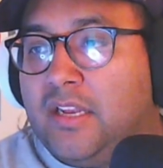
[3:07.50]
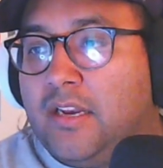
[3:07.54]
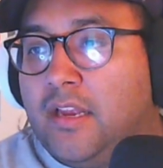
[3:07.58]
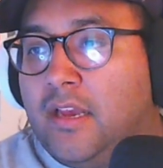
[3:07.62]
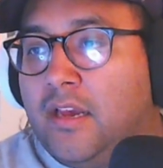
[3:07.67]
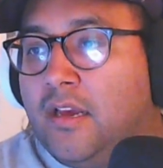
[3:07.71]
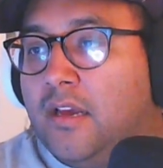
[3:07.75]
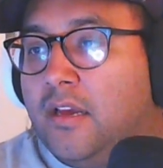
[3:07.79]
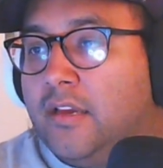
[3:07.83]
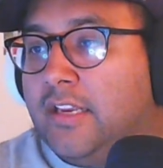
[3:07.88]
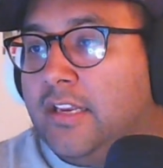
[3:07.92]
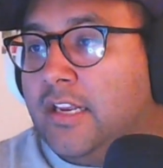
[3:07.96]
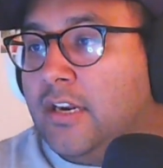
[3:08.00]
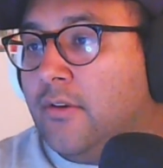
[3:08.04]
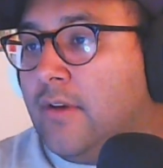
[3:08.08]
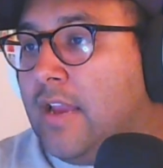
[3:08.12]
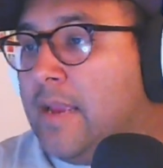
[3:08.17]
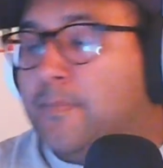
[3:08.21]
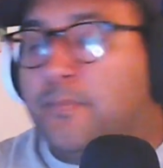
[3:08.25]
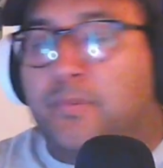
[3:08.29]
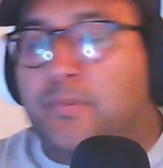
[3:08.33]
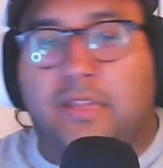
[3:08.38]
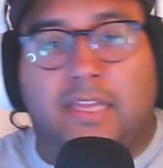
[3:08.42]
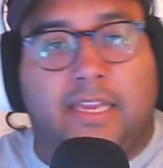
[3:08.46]

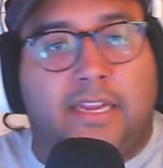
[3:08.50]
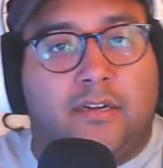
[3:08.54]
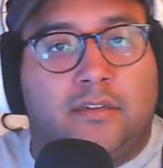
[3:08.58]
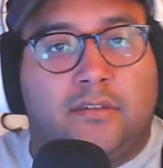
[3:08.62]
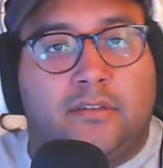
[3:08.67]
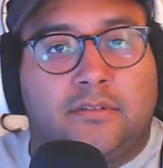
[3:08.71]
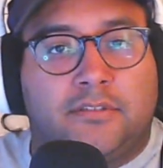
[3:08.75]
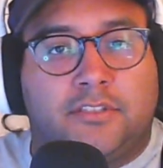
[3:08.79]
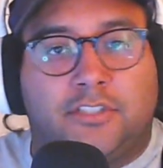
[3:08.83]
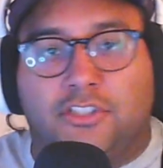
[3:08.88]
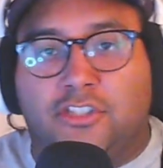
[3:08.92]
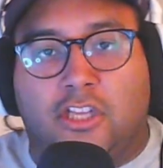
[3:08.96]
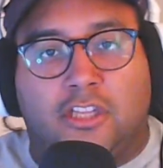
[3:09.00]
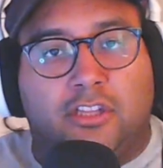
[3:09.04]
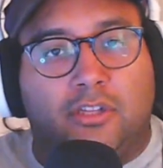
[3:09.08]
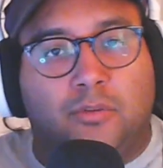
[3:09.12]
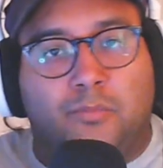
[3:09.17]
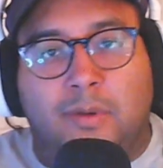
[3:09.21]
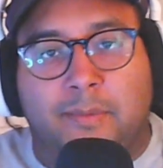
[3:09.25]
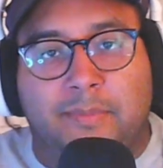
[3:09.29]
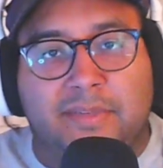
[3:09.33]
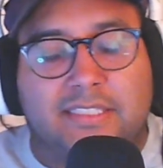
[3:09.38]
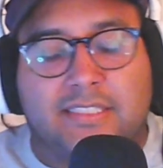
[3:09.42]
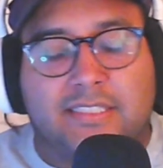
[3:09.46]
a player. She's on the
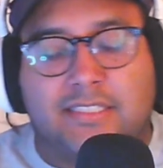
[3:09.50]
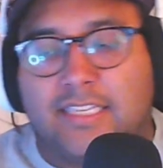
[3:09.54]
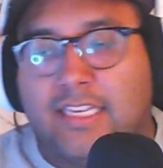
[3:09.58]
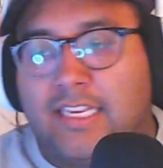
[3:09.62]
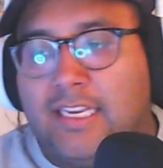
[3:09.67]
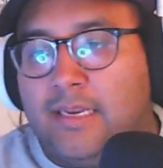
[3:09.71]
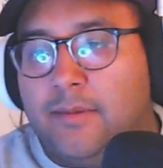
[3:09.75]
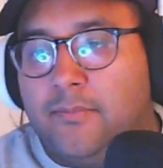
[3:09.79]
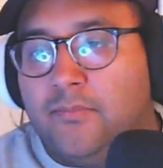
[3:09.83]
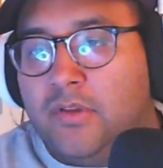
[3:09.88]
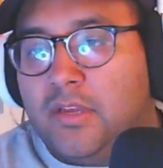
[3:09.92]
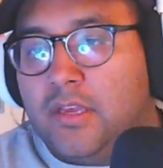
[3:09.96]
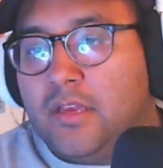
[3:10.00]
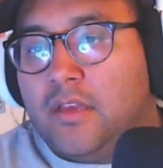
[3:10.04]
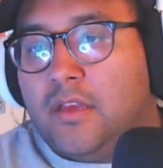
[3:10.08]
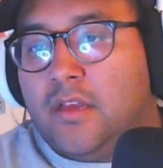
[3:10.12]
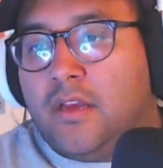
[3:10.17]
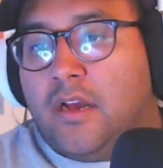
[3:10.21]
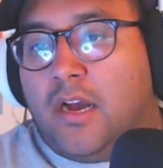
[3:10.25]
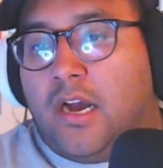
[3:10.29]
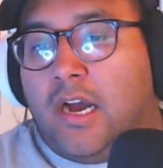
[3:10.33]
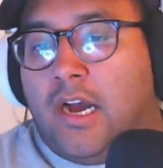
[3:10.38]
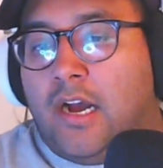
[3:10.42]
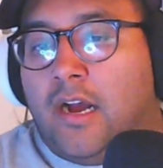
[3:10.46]
women's team.
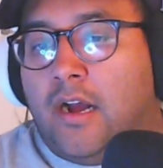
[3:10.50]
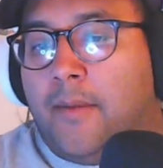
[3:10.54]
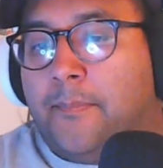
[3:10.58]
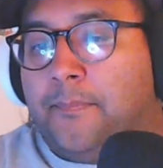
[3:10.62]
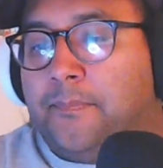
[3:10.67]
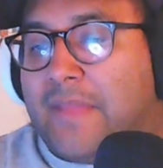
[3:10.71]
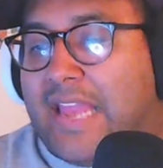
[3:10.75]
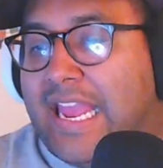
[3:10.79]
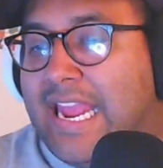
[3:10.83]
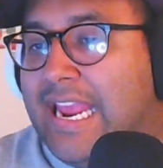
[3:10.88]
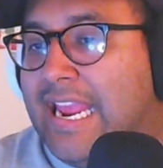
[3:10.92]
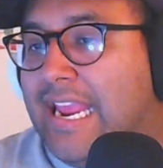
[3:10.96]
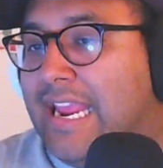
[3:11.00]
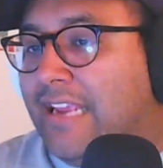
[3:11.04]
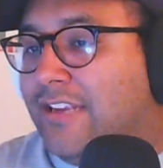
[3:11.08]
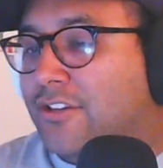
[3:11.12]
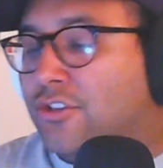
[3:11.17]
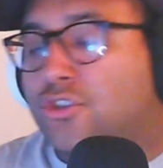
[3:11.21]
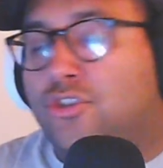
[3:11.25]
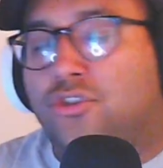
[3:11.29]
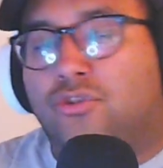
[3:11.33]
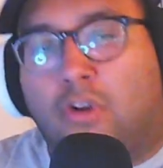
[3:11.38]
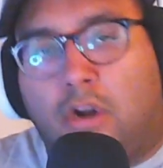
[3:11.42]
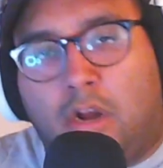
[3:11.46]
A
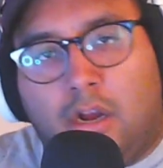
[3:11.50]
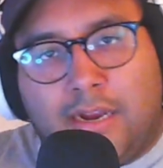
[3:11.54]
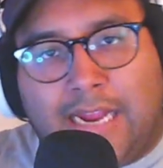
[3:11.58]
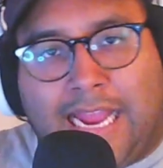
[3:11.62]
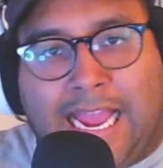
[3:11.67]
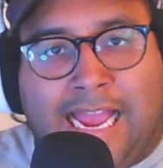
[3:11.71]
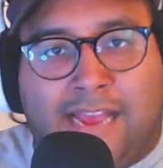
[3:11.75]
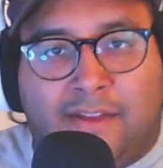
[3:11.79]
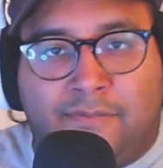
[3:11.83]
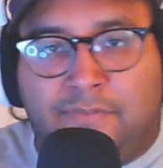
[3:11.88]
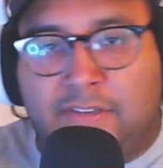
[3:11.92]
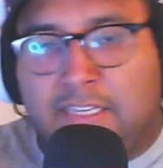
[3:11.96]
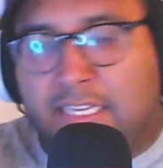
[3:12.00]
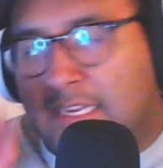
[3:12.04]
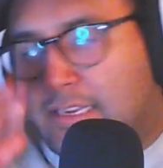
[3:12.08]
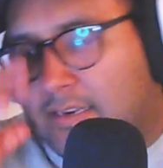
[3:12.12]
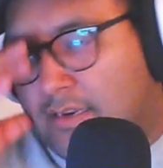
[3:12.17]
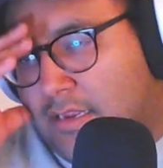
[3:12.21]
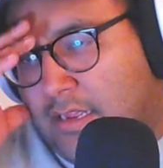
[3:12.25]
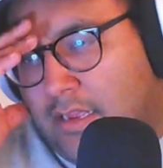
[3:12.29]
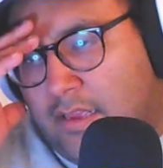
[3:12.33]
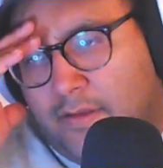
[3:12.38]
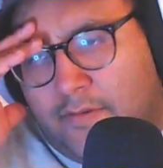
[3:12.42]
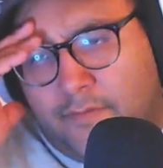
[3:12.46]
strong advocate
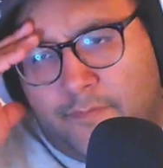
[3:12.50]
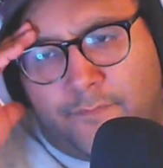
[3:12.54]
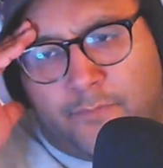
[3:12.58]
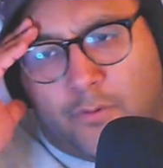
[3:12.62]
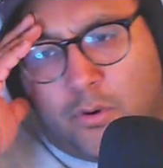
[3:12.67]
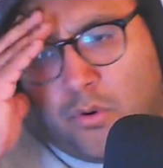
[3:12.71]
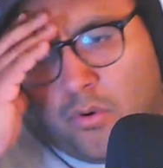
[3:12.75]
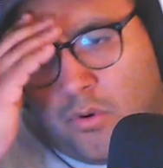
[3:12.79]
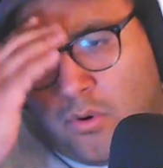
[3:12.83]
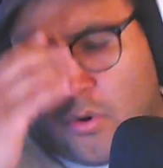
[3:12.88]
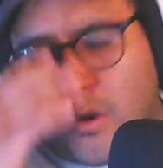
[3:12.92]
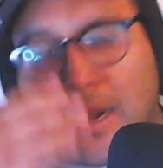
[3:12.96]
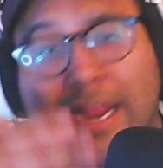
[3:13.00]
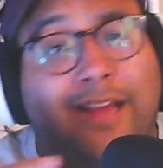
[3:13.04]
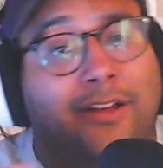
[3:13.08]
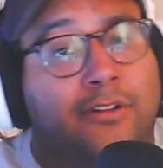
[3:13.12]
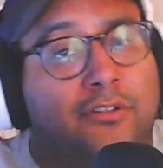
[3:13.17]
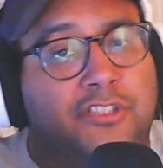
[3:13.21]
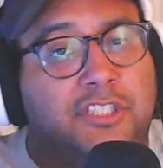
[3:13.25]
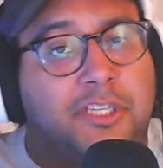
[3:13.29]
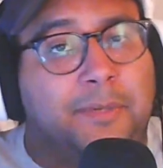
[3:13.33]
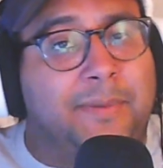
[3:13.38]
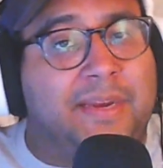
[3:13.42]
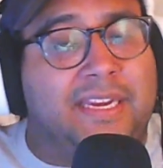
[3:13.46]
for
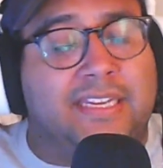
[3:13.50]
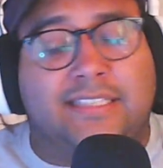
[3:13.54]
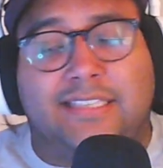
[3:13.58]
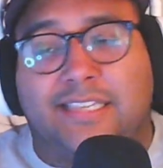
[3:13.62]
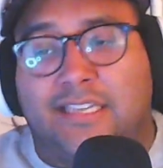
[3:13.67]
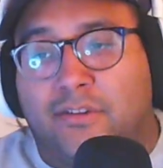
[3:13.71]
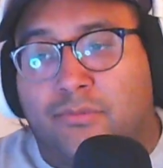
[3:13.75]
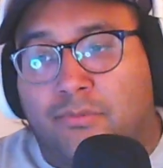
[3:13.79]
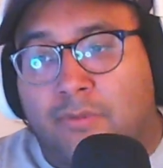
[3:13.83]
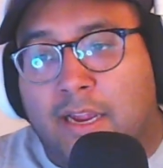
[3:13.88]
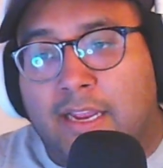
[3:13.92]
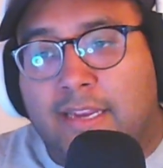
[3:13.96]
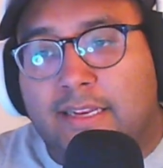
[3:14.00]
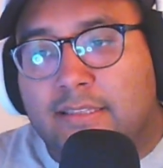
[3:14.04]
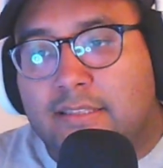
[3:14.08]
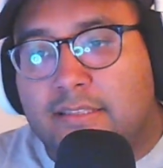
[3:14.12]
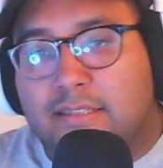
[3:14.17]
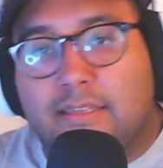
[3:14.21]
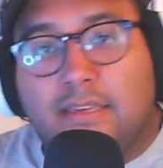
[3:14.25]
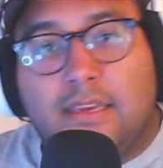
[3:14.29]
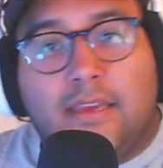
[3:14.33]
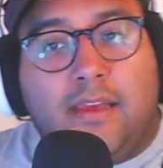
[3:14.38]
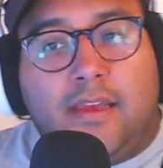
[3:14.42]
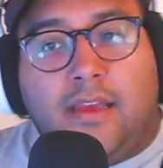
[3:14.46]
LGBT rights.